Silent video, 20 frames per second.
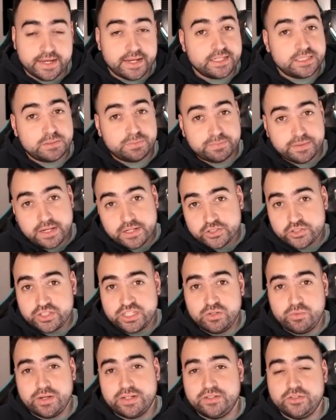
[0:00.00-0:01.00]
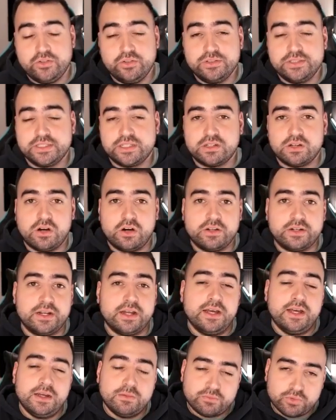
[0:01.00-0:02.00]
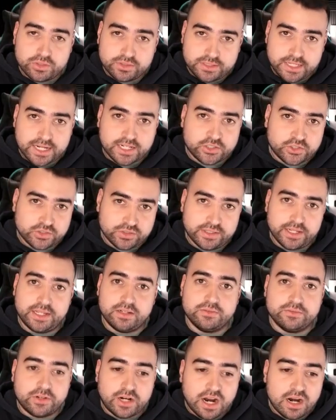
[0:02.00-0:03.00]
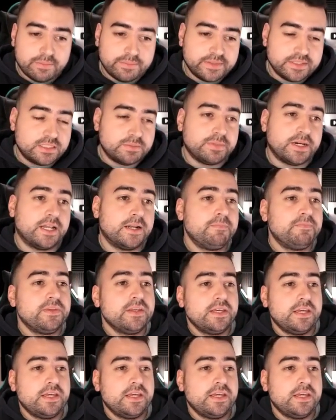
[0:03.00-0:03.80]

especially when using it on production environments. But